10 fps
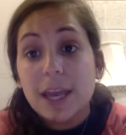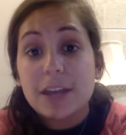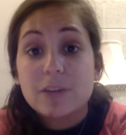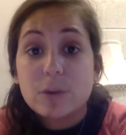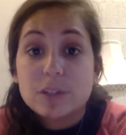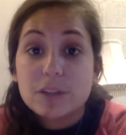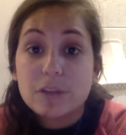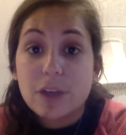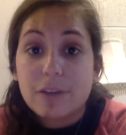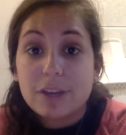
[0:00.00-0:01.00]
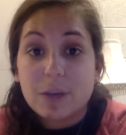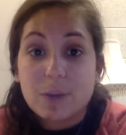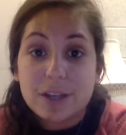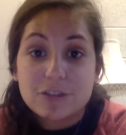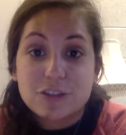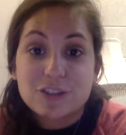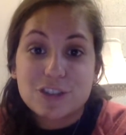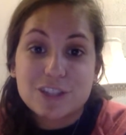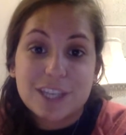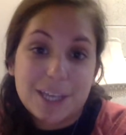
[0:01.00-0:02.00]
And of course, if you have any questions,
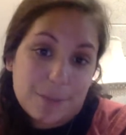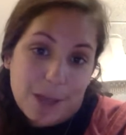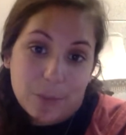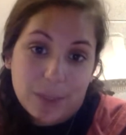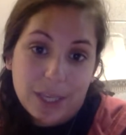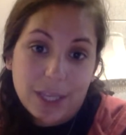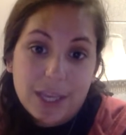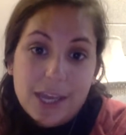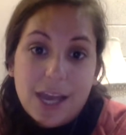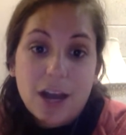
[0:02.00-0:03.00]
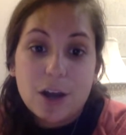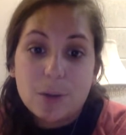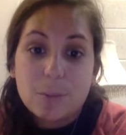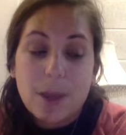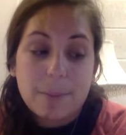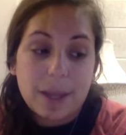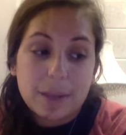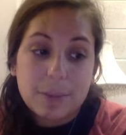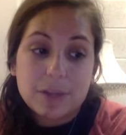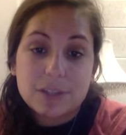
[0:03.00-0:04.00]
just email me. And my
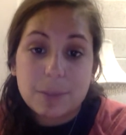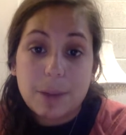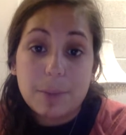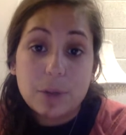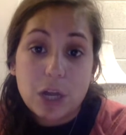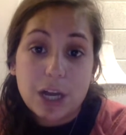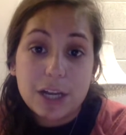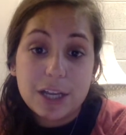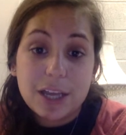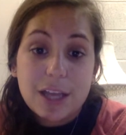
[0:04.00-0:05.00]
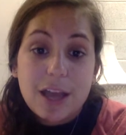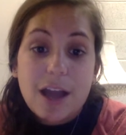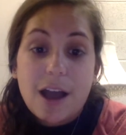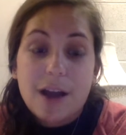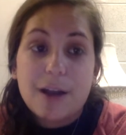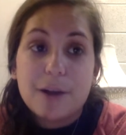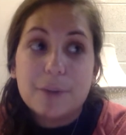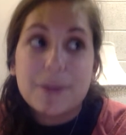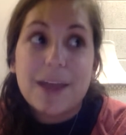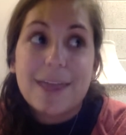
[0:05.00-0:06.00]
email is in my blog.
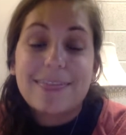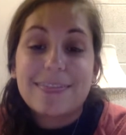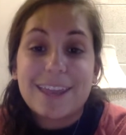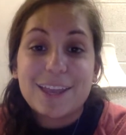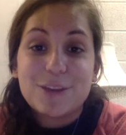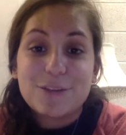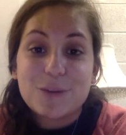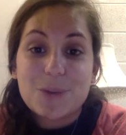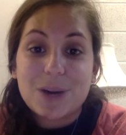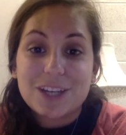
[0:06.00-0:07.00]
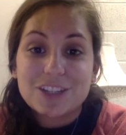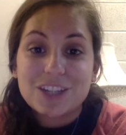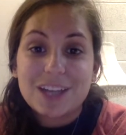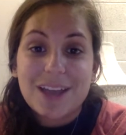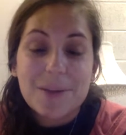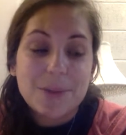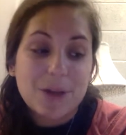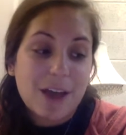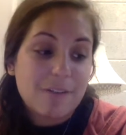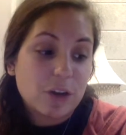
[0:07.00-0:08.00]
Thank you for watching. I hope y'all
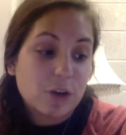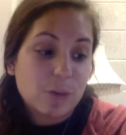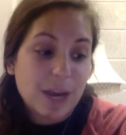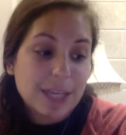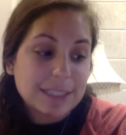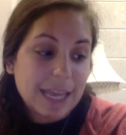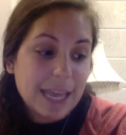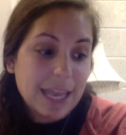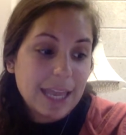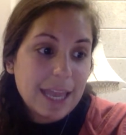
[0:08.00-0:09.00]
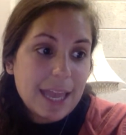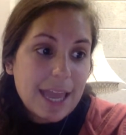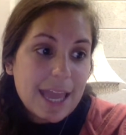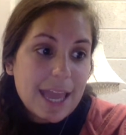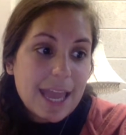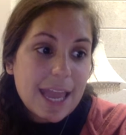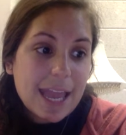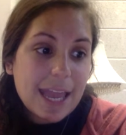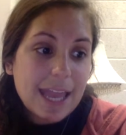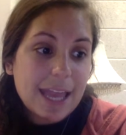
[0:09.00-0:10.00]
have a great day,
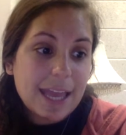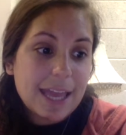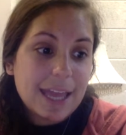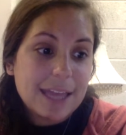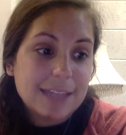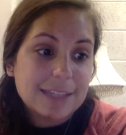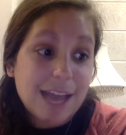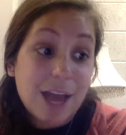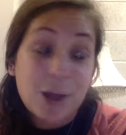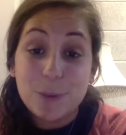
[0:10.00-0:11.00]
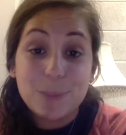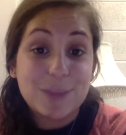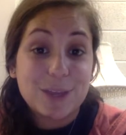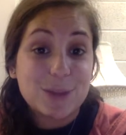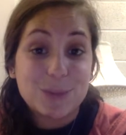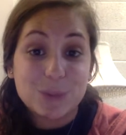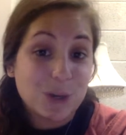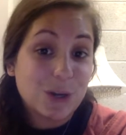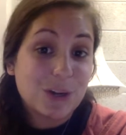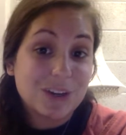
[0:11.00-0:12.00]
and I hope that you
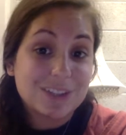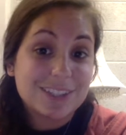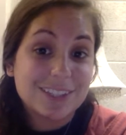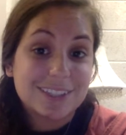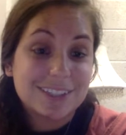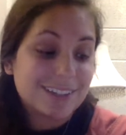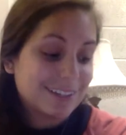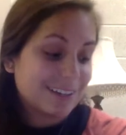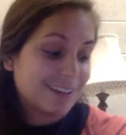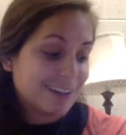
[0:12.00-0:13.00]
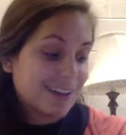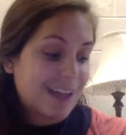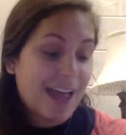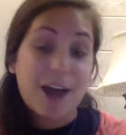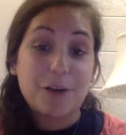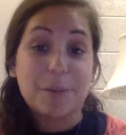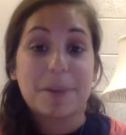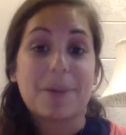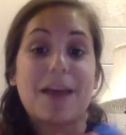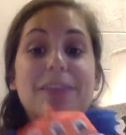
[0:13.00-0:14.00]
learned how to
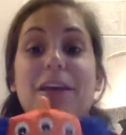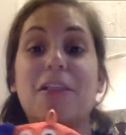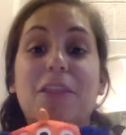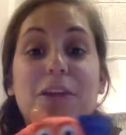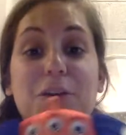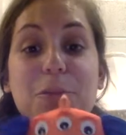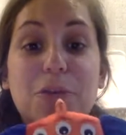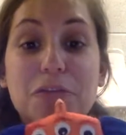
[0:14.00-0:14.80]
make math a little more